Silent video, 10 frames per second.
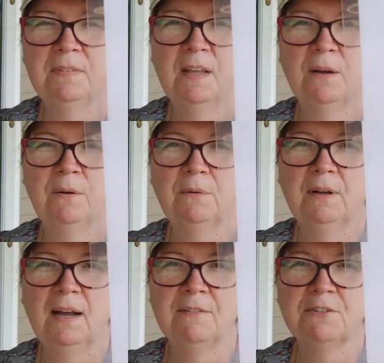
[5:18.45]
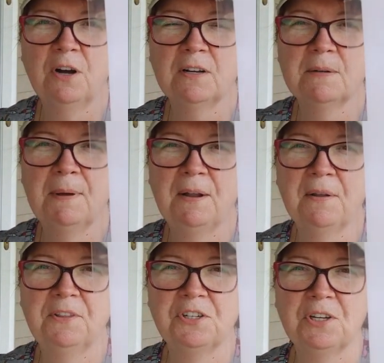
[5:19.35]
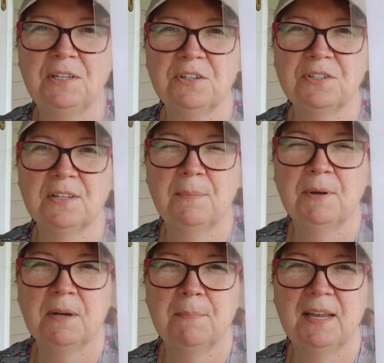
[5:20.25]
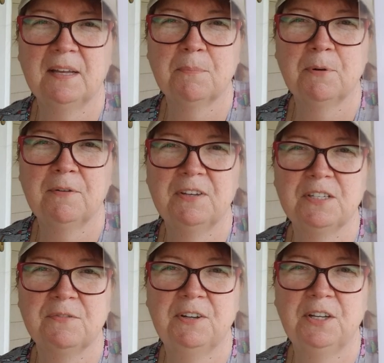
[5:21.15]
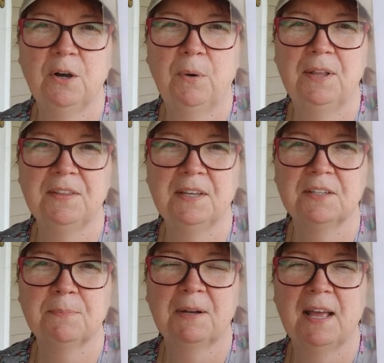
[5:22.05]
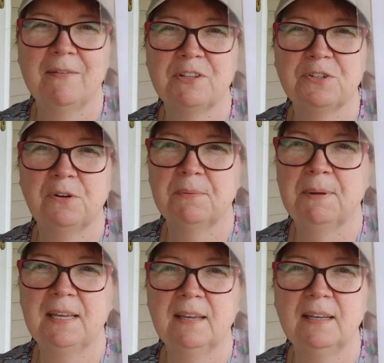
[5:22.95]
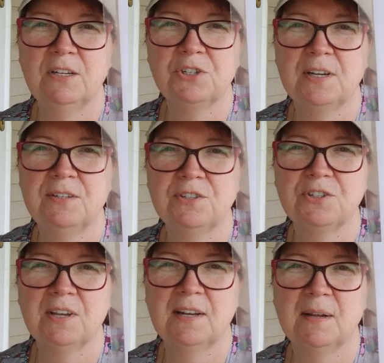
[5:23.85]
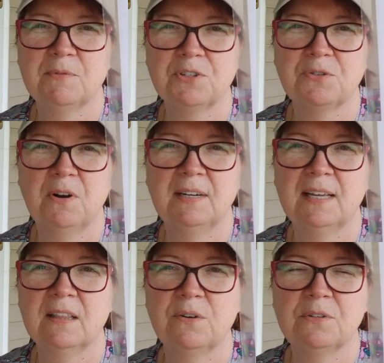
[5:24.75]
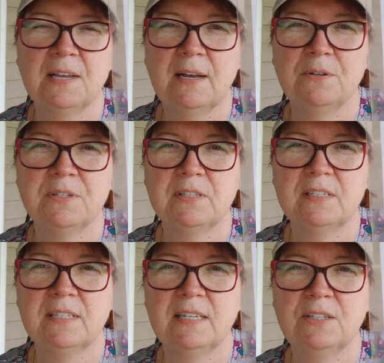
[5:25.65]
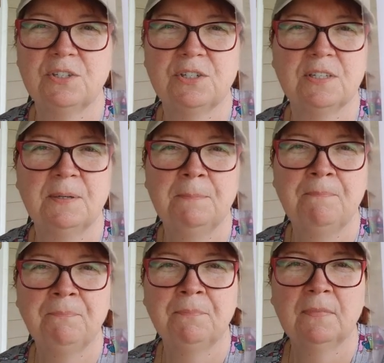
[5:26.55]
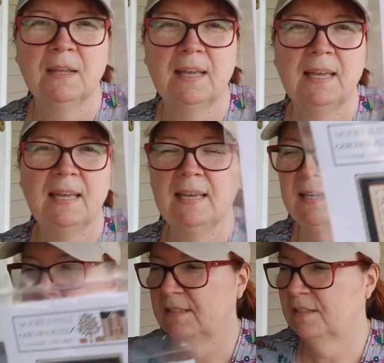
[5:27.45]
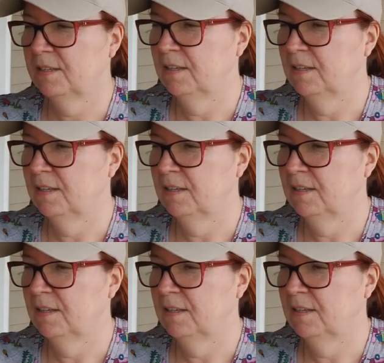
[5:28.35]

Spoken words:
Now, I've talked about the changes that I'm going to make in a previous video on this, but I haven't started making any changes yet. I'm just trying to get those houses stitched. And